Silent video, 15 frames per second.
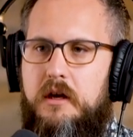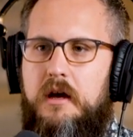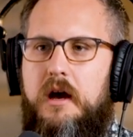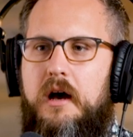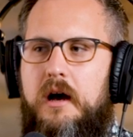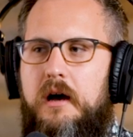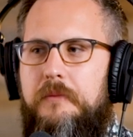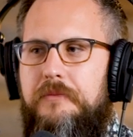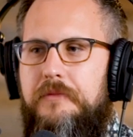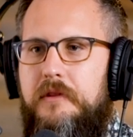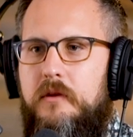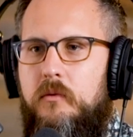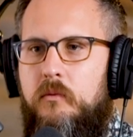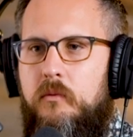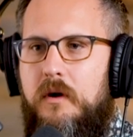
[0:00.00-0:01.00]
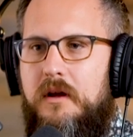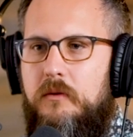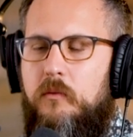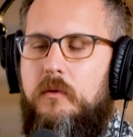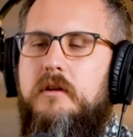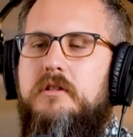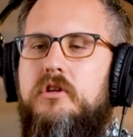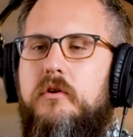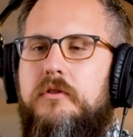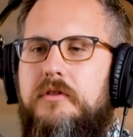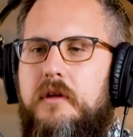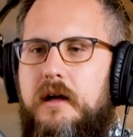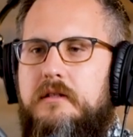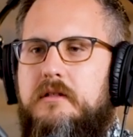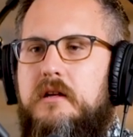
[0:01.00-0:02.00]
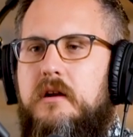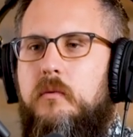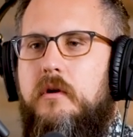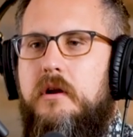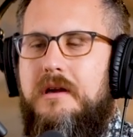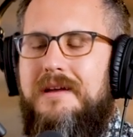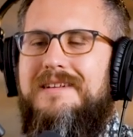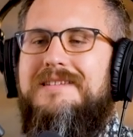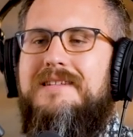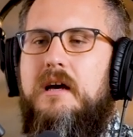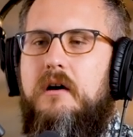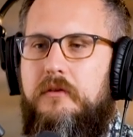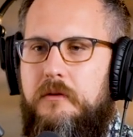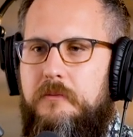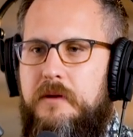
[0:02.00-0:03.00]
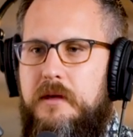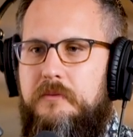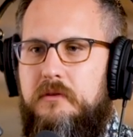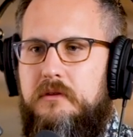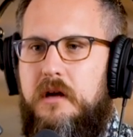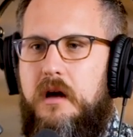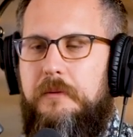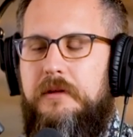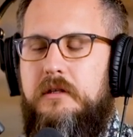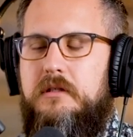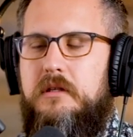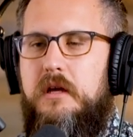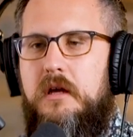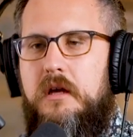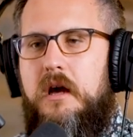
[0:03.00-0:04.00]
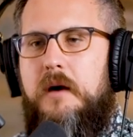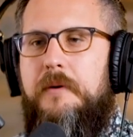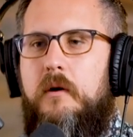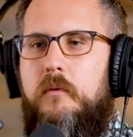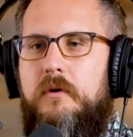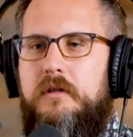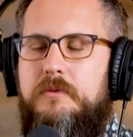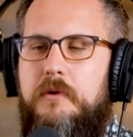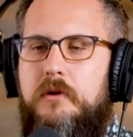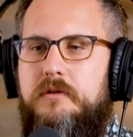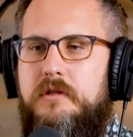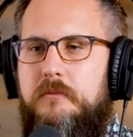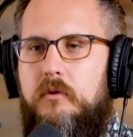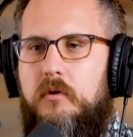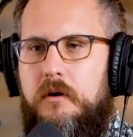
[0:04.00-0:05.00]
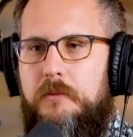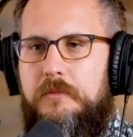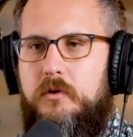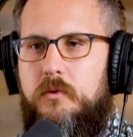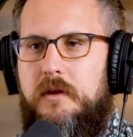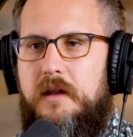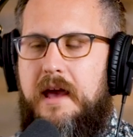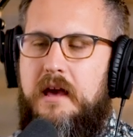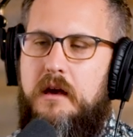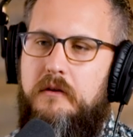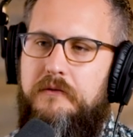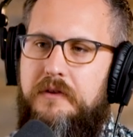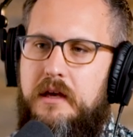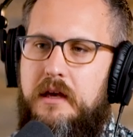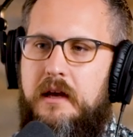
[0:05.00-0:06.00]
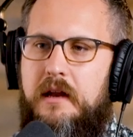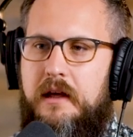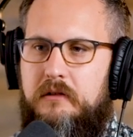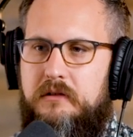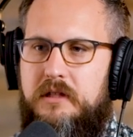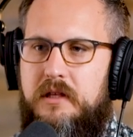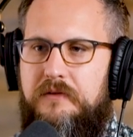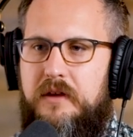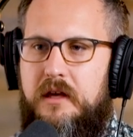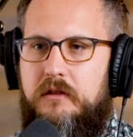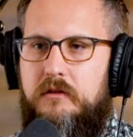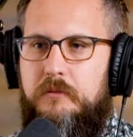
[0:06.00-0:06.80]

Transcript: Um, what what's your thoughts there? What are you going to tell the people, Thomas, about what's most important between AOV and LTV in their